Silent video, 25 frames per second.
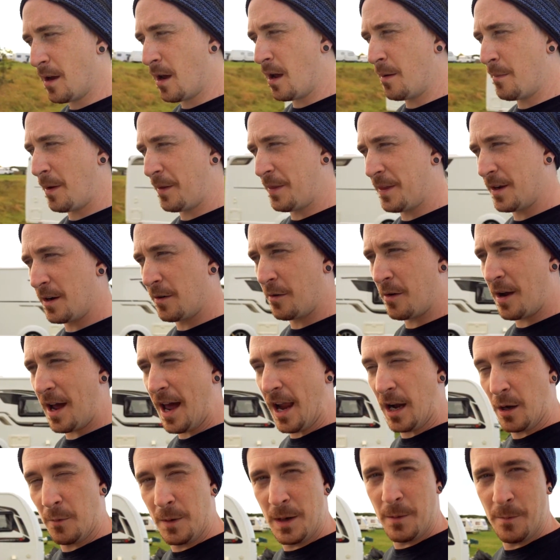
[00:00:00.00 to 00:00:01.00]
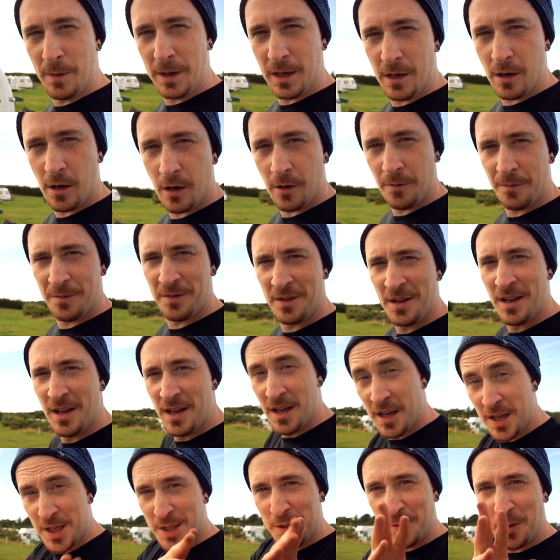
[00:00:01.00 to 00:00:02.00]
I think I've got Halloween week off,
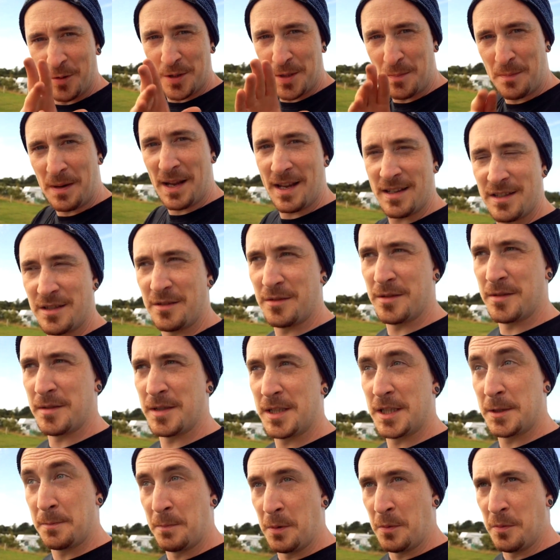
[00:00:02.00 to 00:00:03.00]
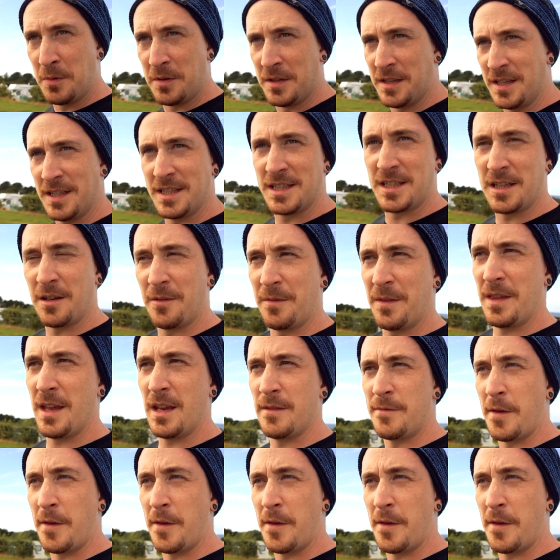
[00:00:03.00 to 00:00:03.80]
so I've got some plans to do some spooky stuff there.